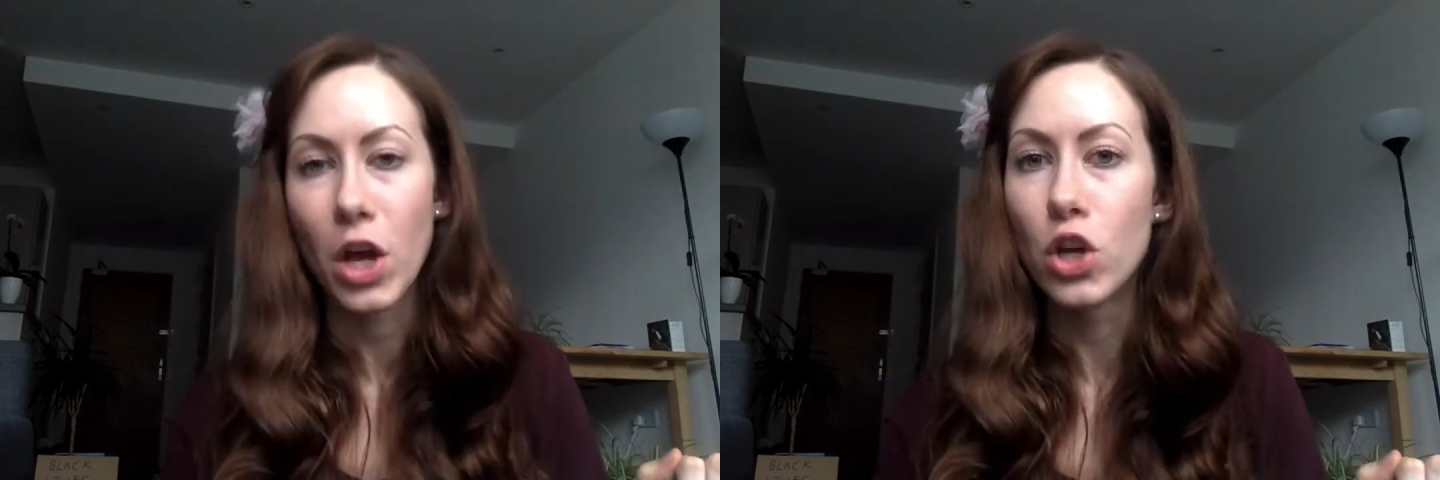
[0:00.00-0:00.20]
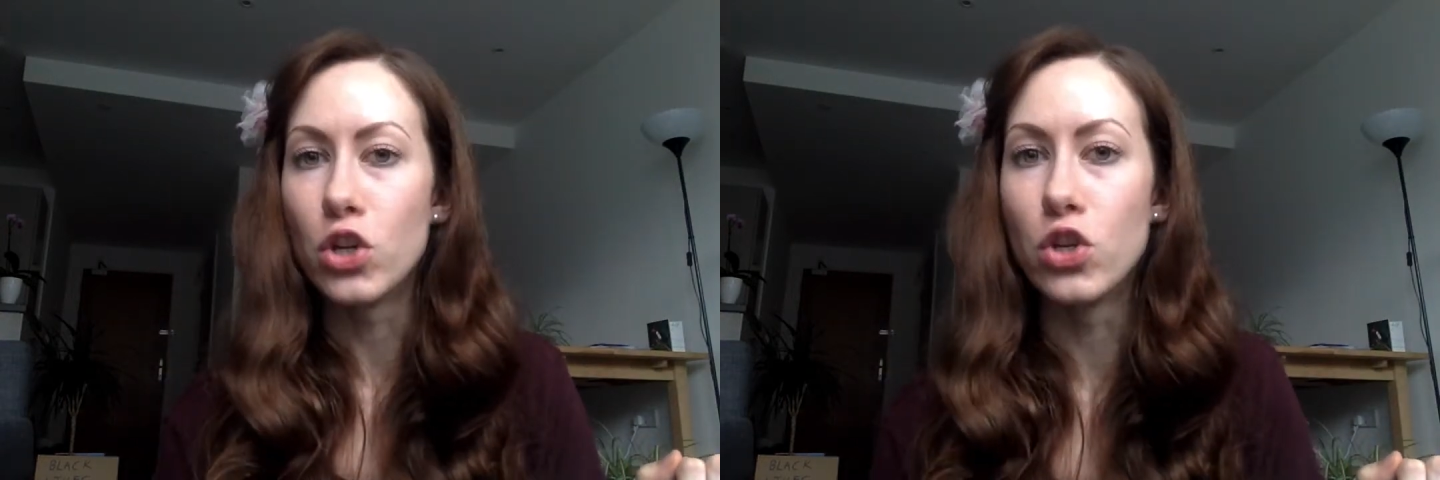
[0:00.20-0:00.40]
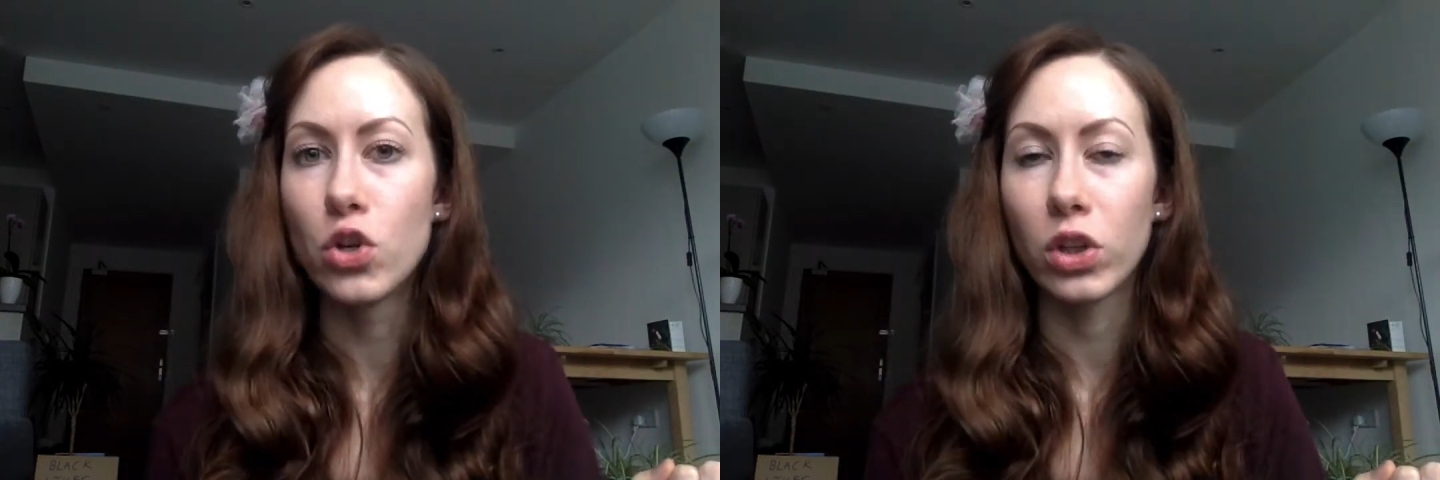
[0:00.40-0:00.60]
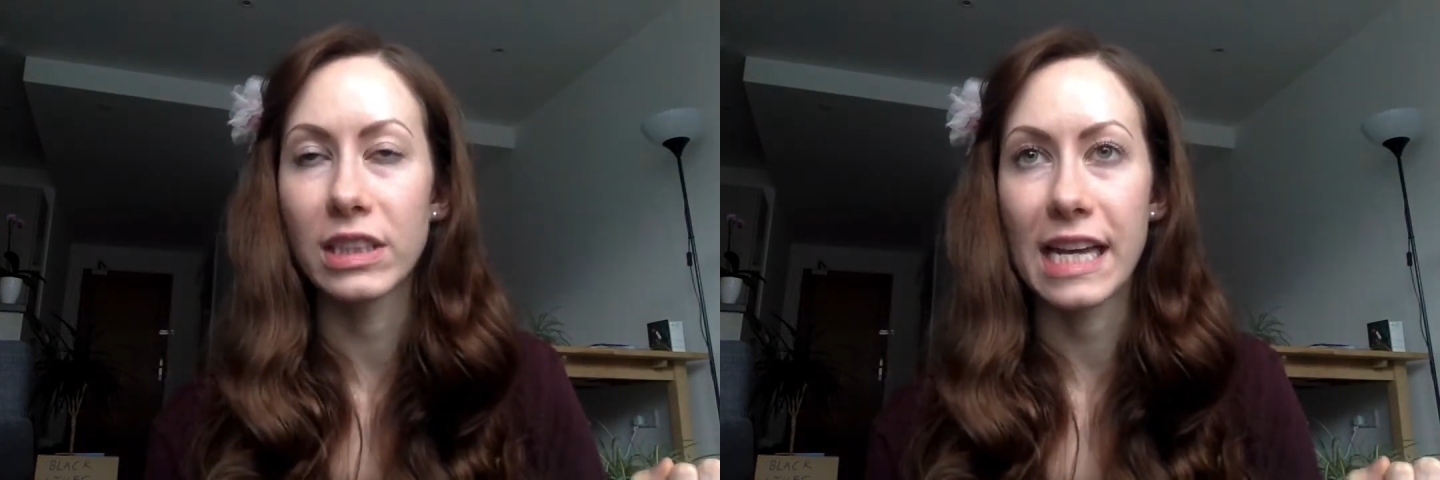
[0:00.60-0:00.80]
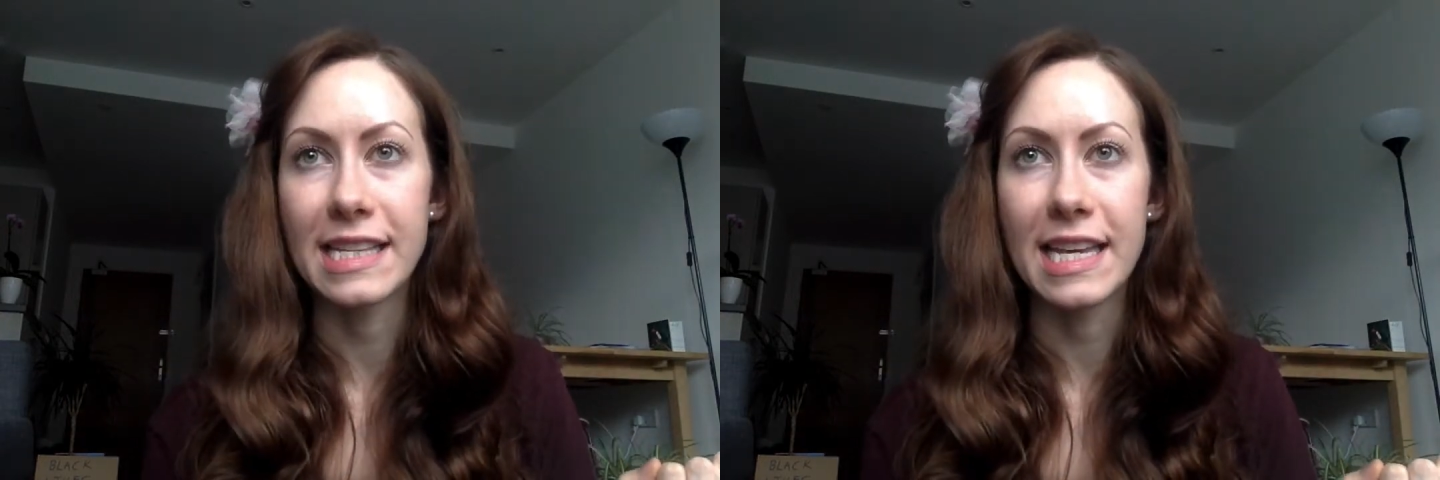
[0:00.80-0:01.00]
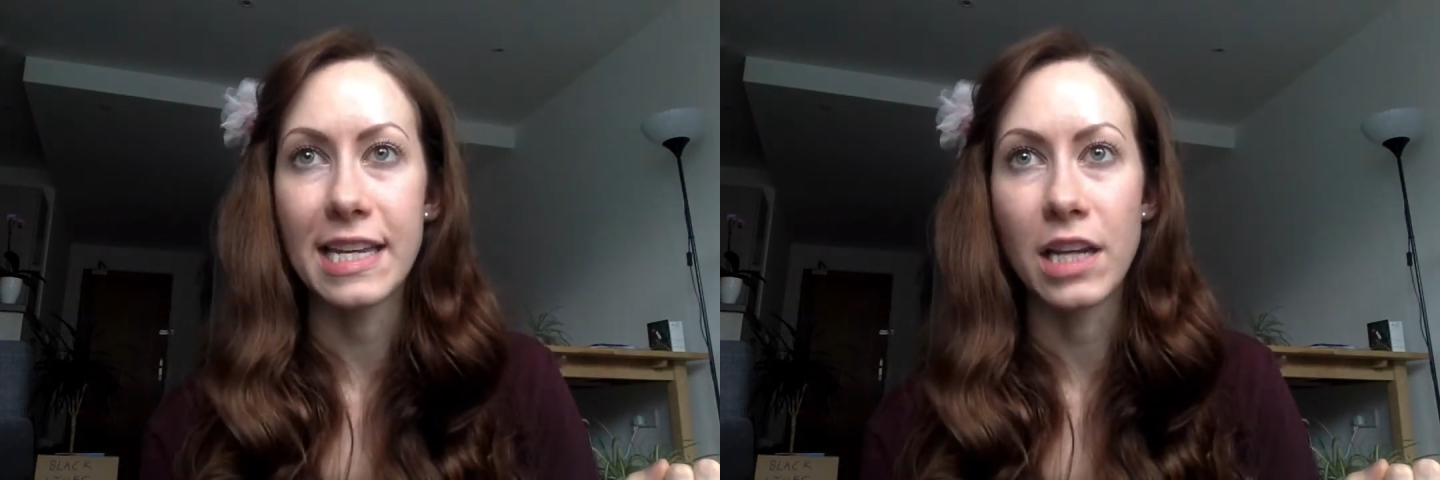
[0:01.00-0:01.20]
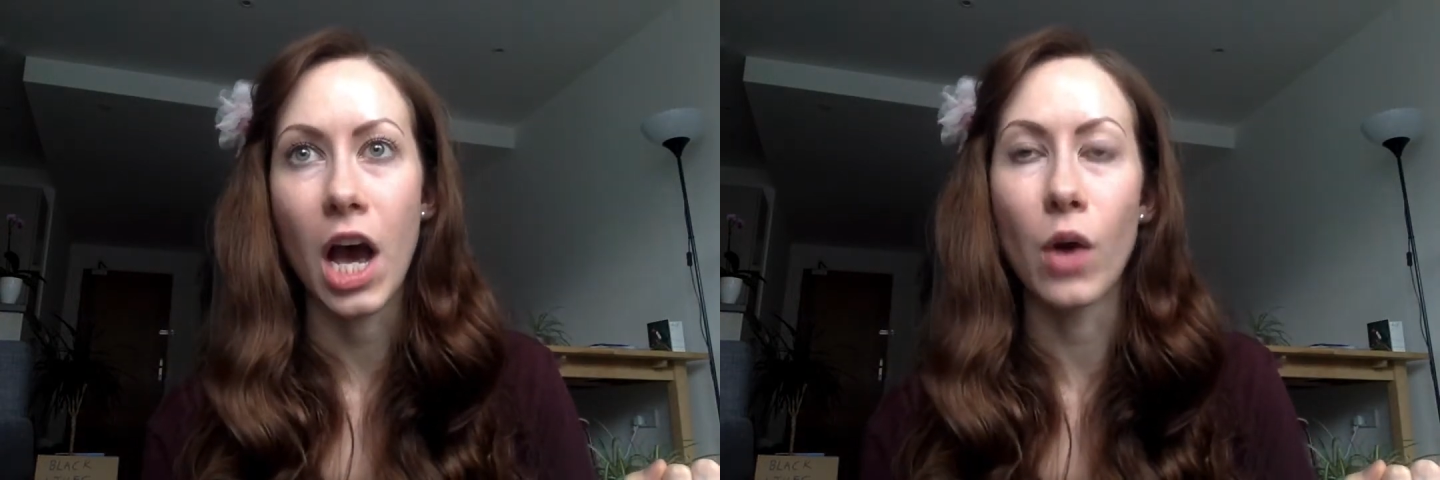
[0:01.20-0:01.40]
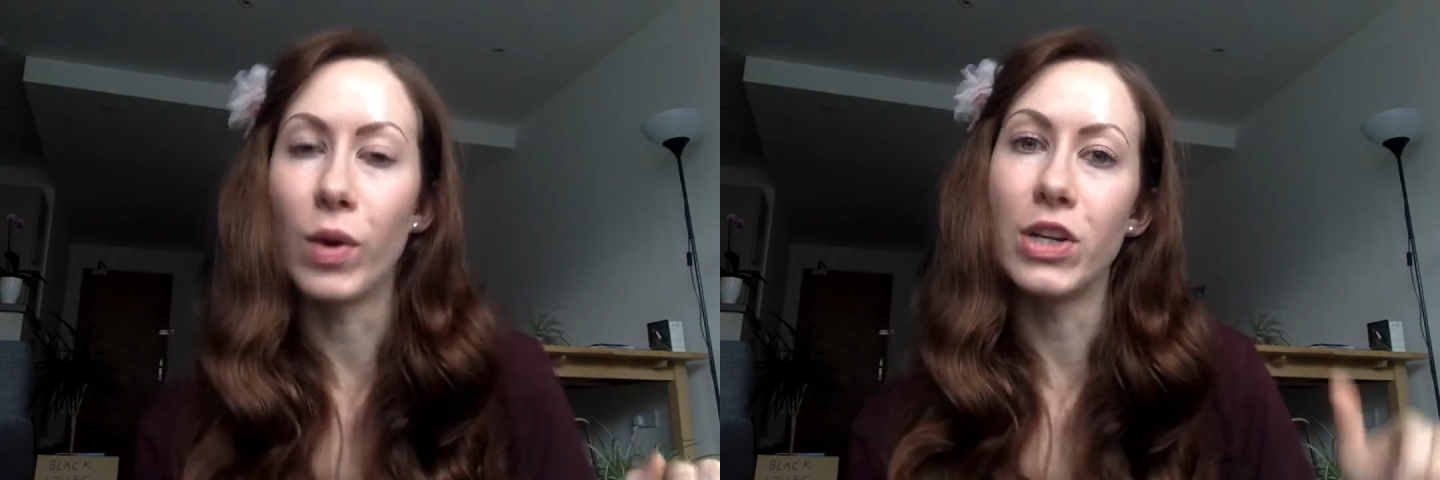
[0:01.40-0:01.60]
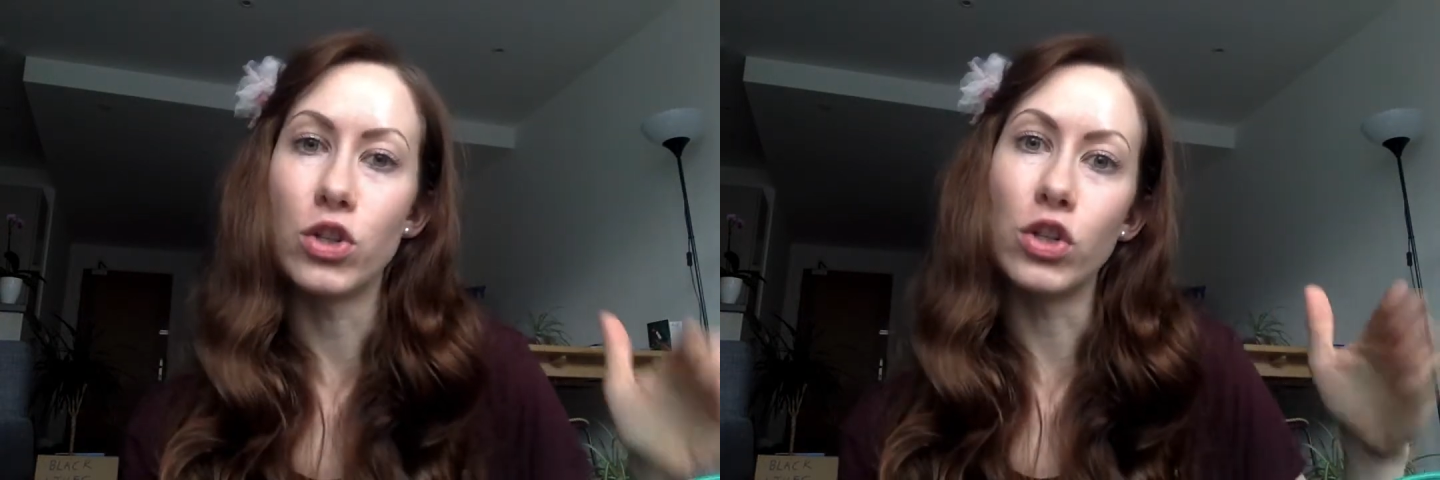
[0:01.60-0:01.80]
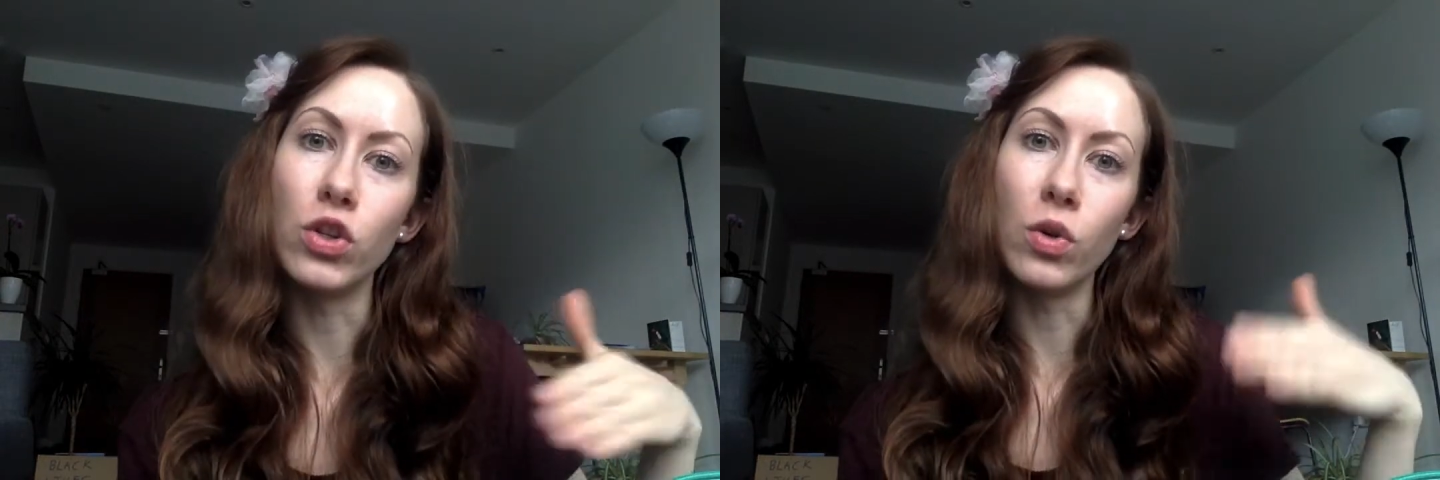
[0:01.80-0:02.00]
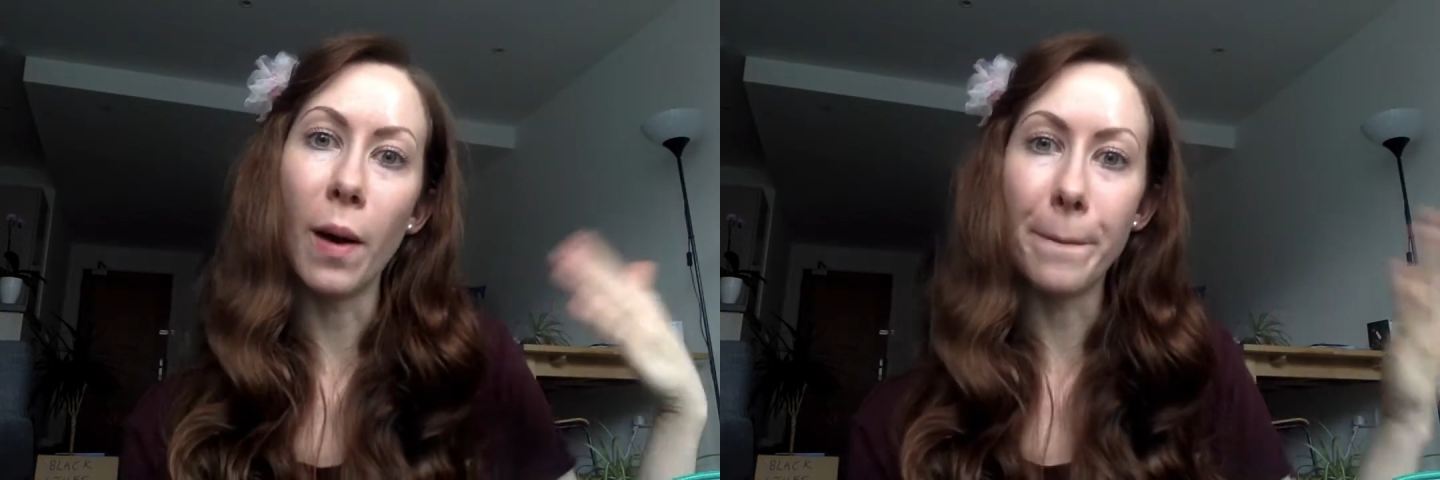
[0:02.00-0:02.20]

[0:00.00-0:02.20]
not as in I went to